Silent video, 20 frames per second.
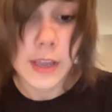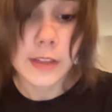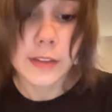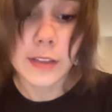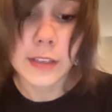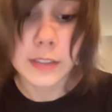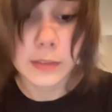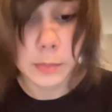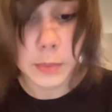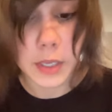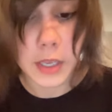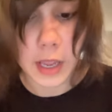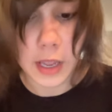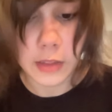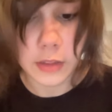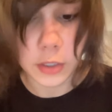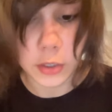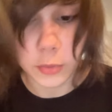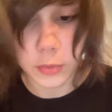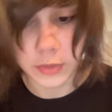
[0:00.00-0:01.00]
They speak
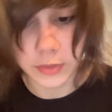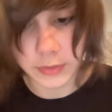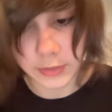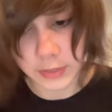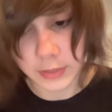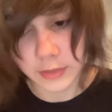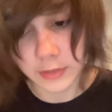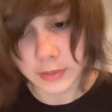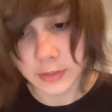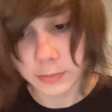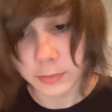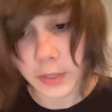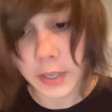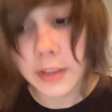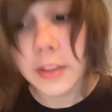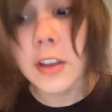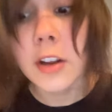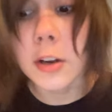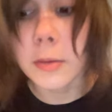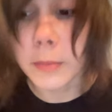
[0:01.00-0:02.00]
eloquently and
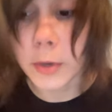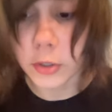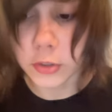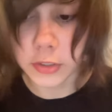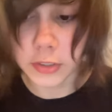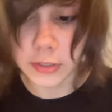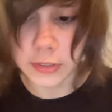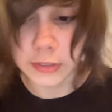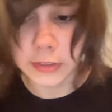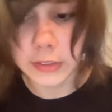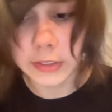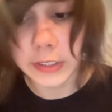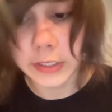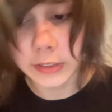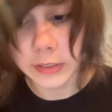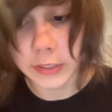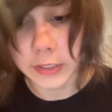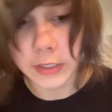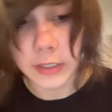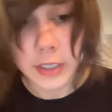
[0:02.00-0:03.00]
display their emotions
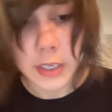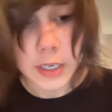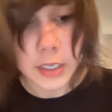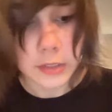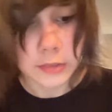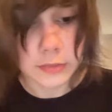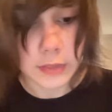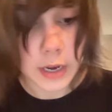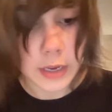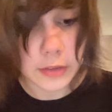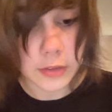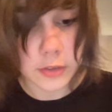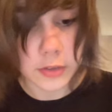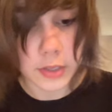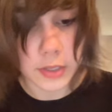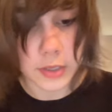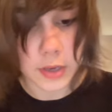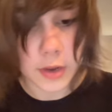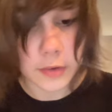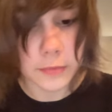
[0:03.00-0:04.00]
clearly, rather
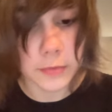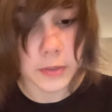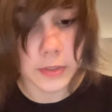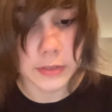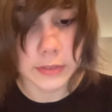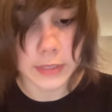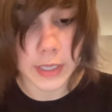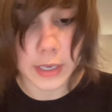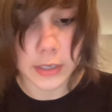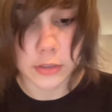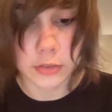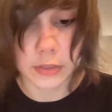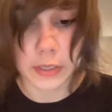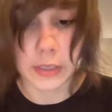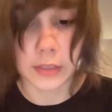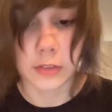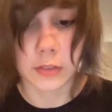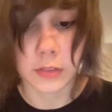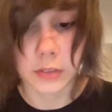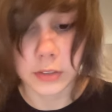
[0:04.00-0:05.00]
than over
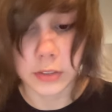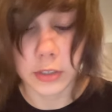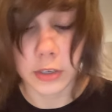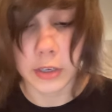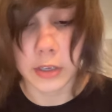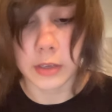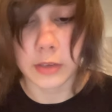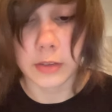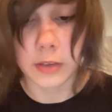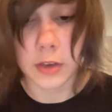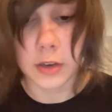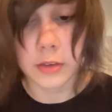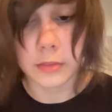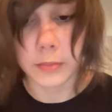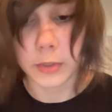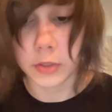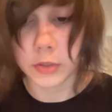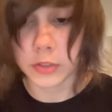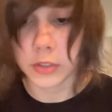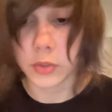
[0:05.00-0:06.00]
exaggerating or showing no
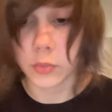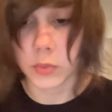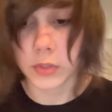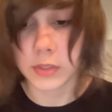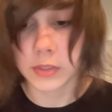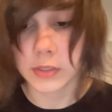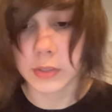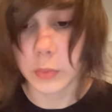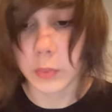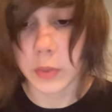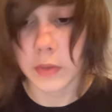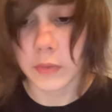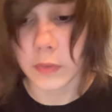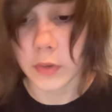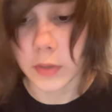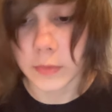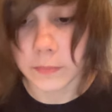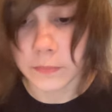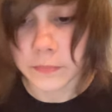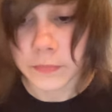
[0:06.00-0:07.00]
emotion whatsoever.